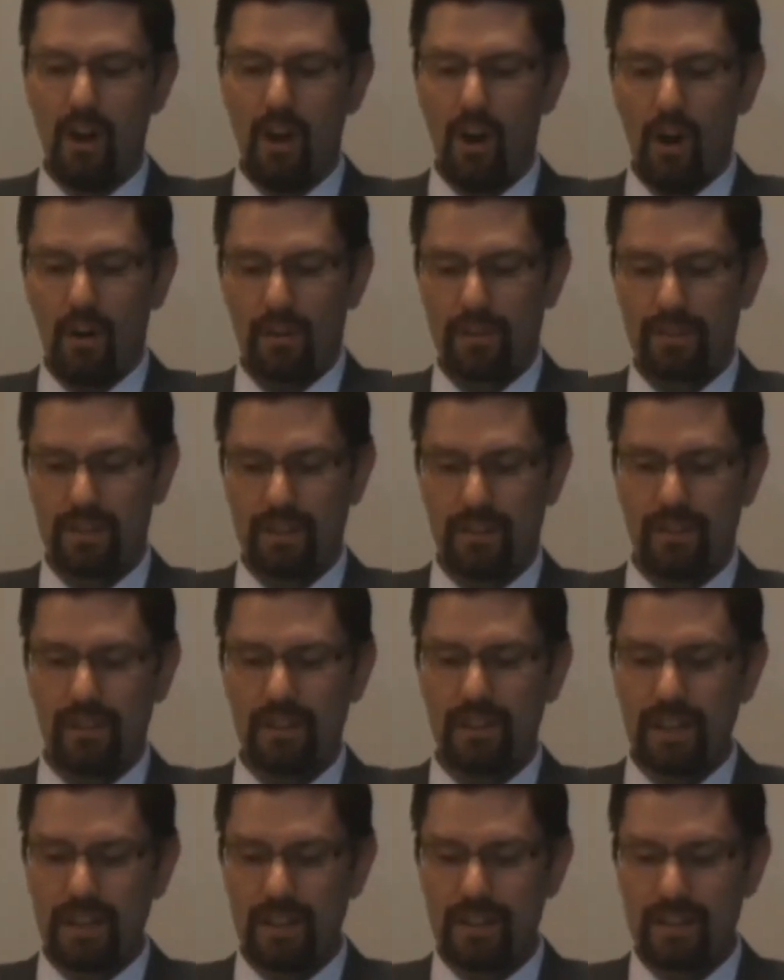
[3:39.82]
Often the
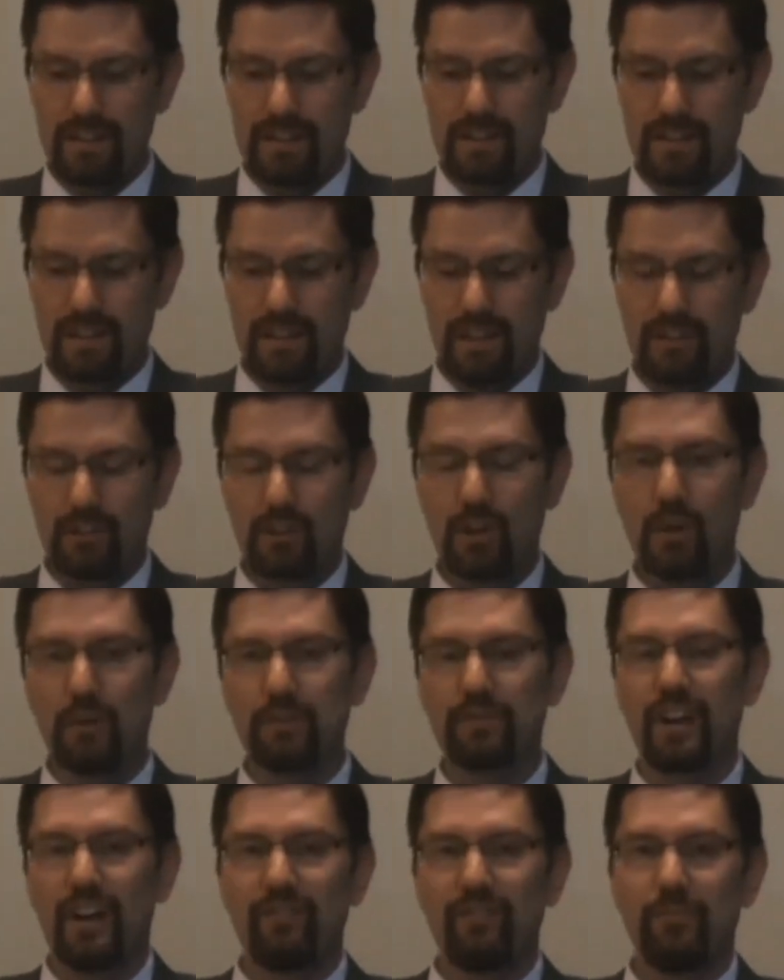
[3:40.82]
leaders in
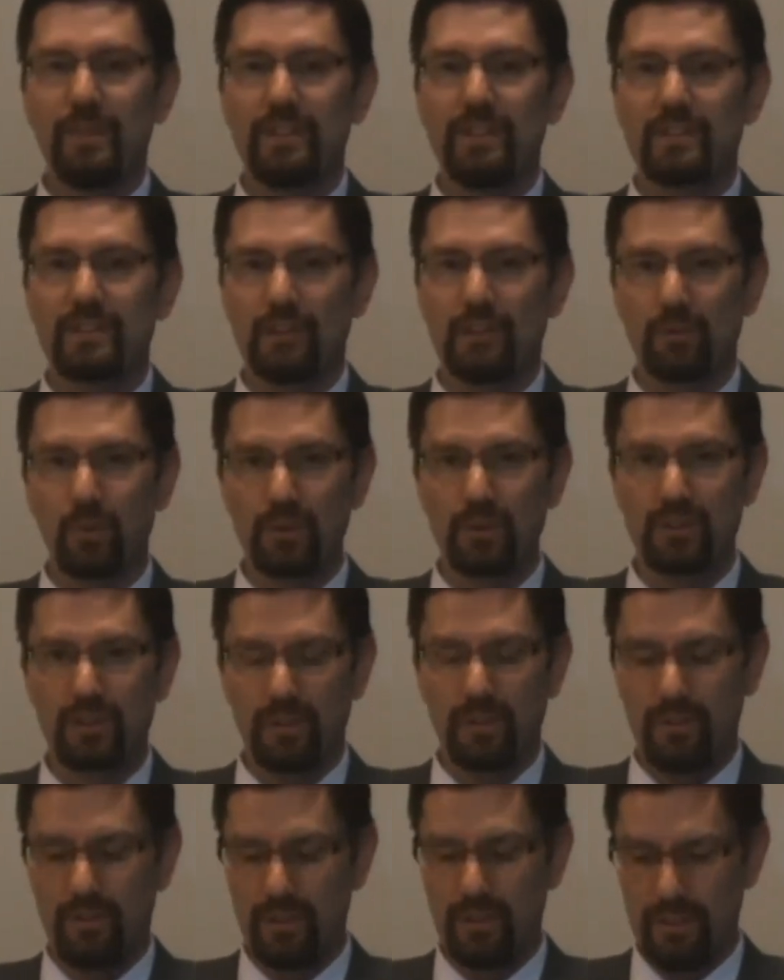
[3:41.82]
Gulf governments are also
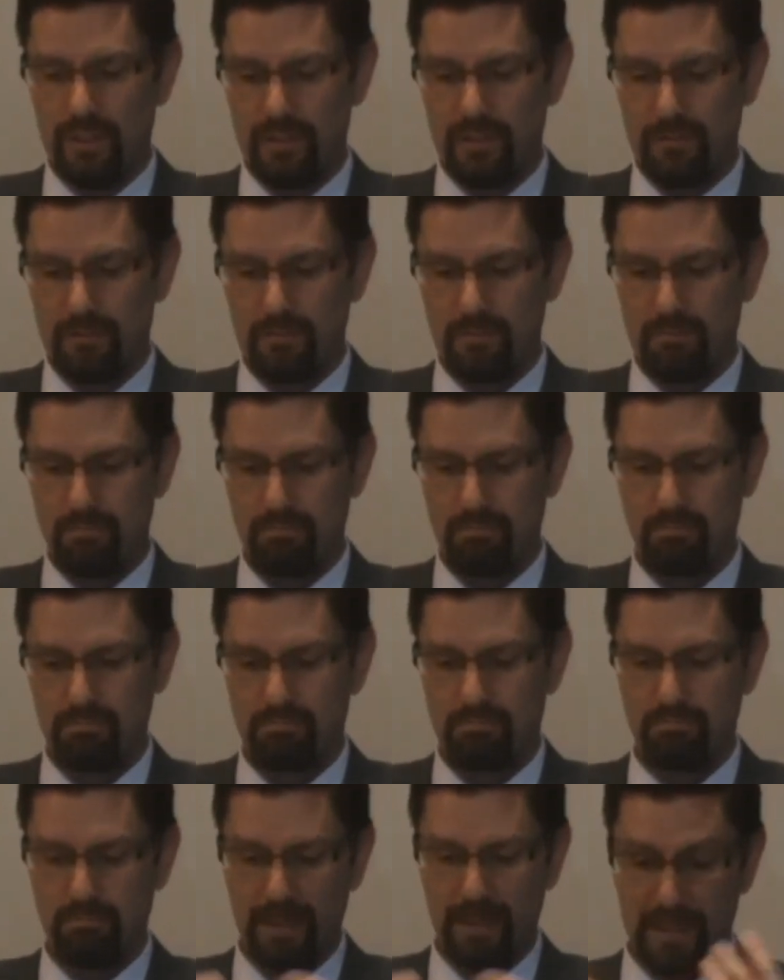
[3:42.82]
the
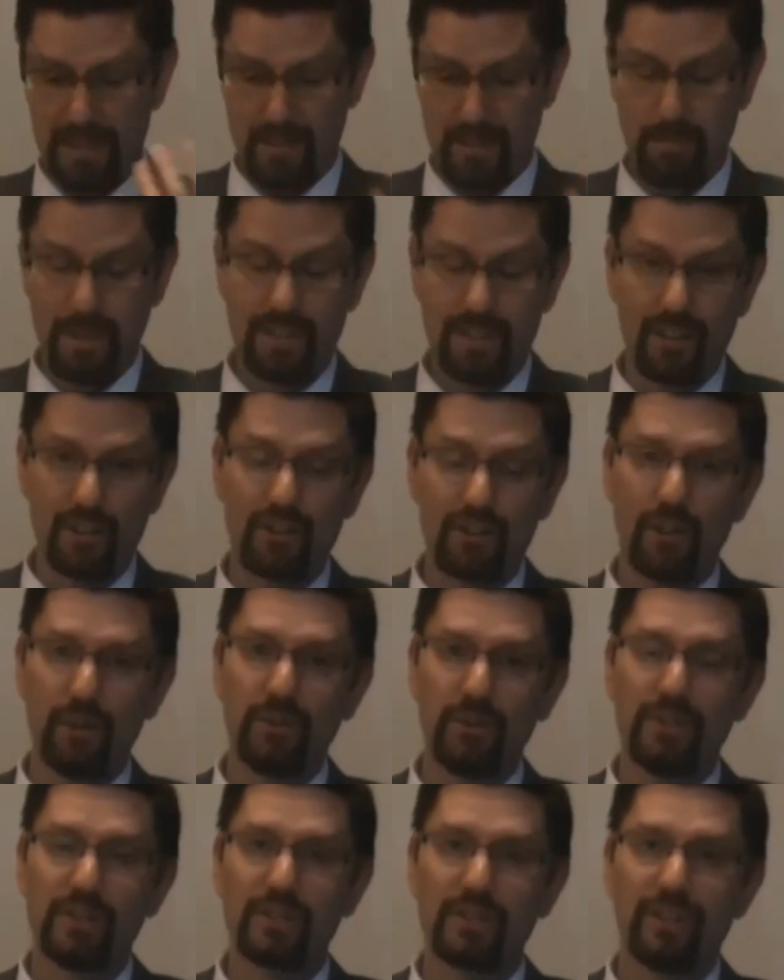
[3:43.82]
biggest business
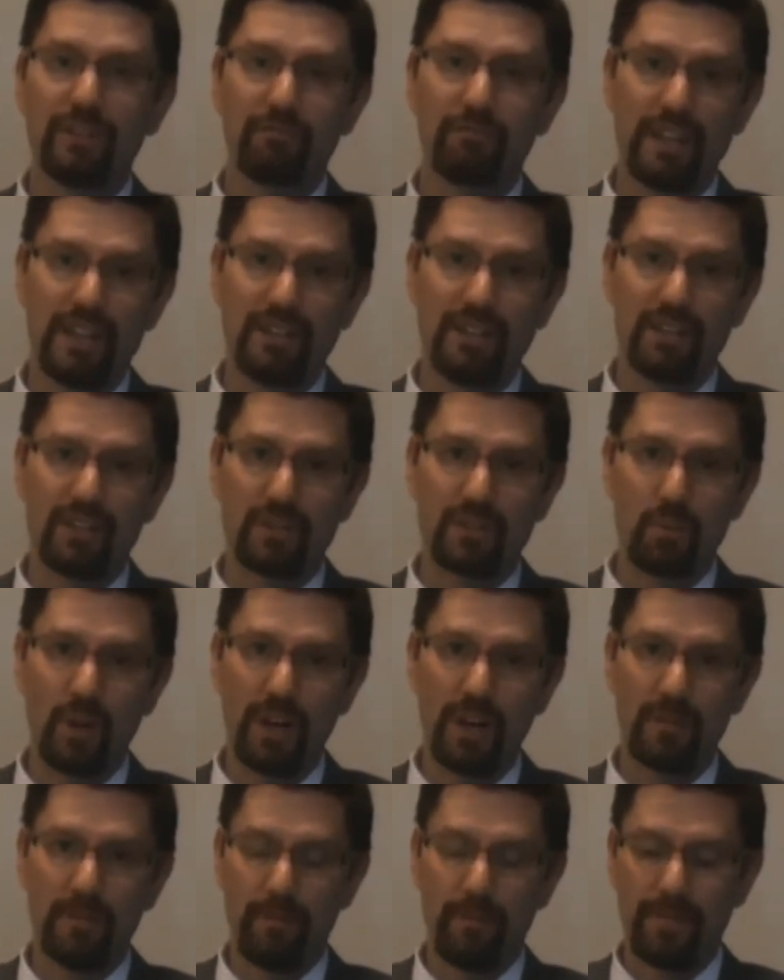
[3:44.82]
owners in the region as
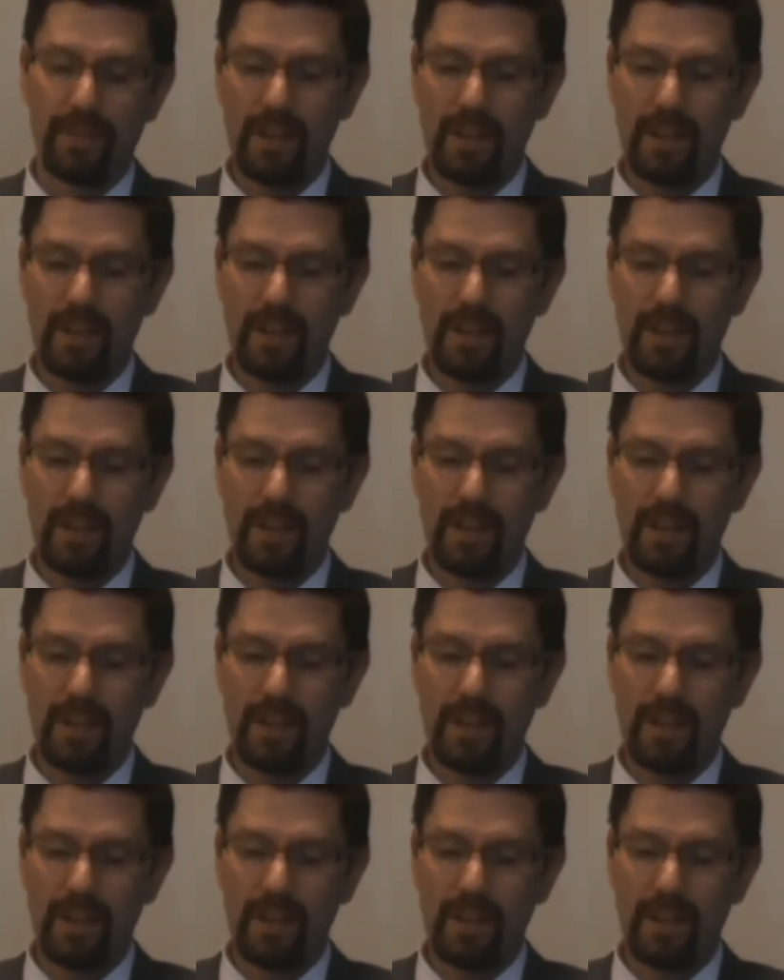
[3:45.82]
well.